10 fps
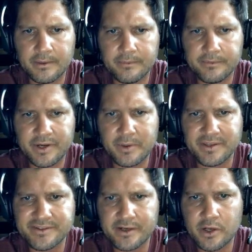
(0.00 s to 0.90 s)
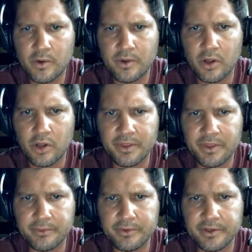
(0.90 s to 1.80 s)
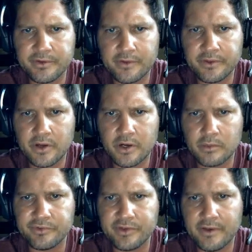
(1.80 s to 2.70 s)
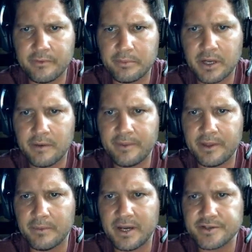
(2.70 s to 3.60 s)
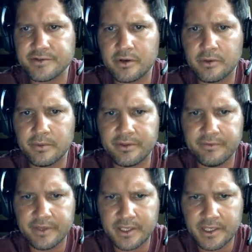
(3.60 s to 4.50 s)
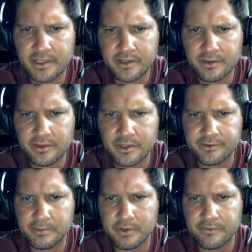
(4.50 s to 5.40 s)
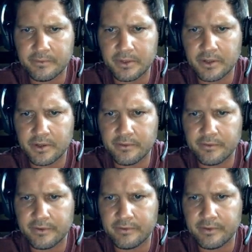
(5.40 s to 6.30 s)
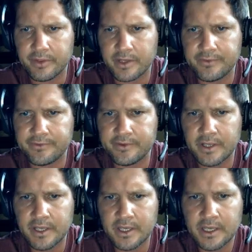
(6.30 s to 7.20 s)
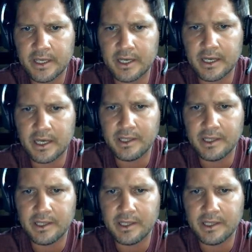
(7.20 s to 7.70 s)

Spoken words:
So anyway, instead of going all the way through this, often the heart will solve the problem that the mind has struggled with in vain. Thoughts spoken from the heart, over 500 thoughts. I'll